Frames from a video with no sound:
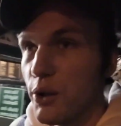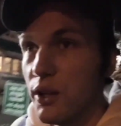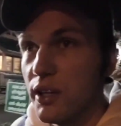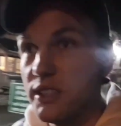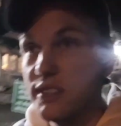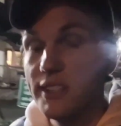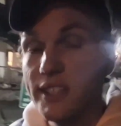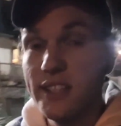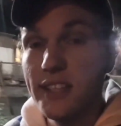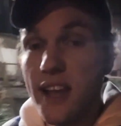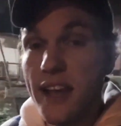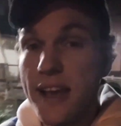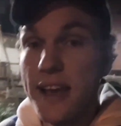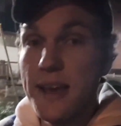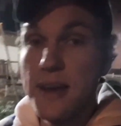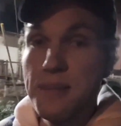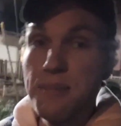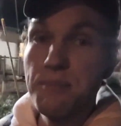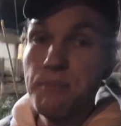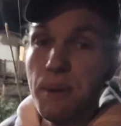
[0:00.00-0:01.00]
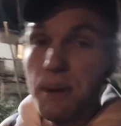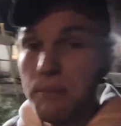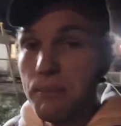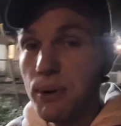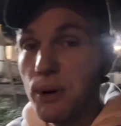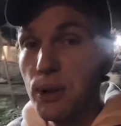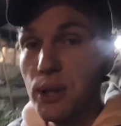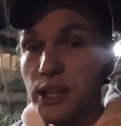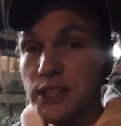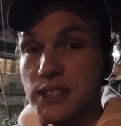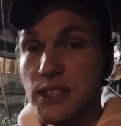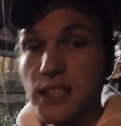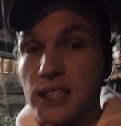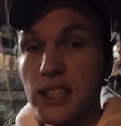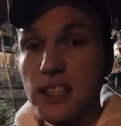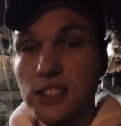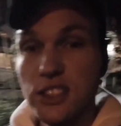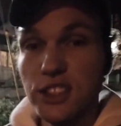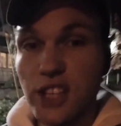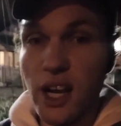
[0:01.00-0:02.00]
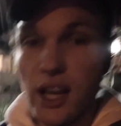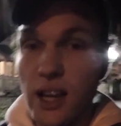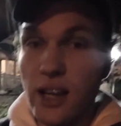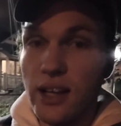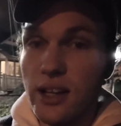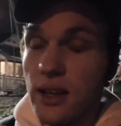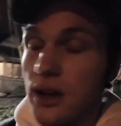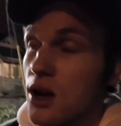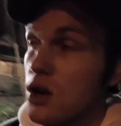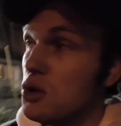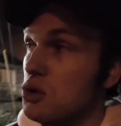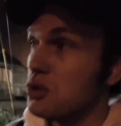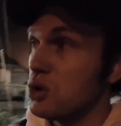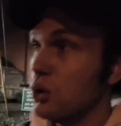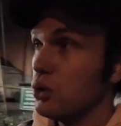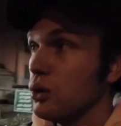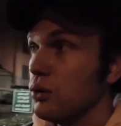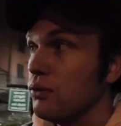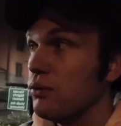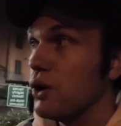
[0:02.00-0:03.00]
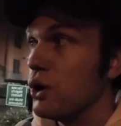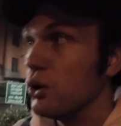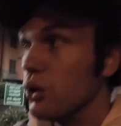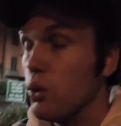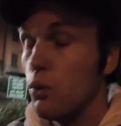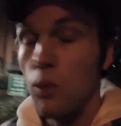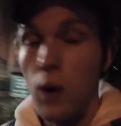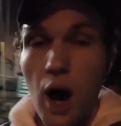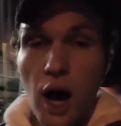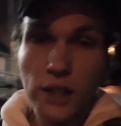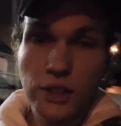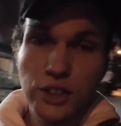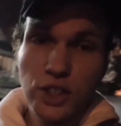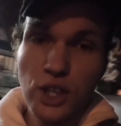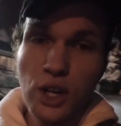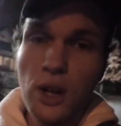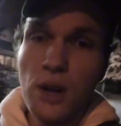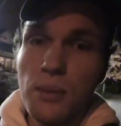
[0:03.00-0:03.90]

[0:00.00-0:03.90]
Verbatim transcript: is name, bimbo lifted the chain, don't know for the watch,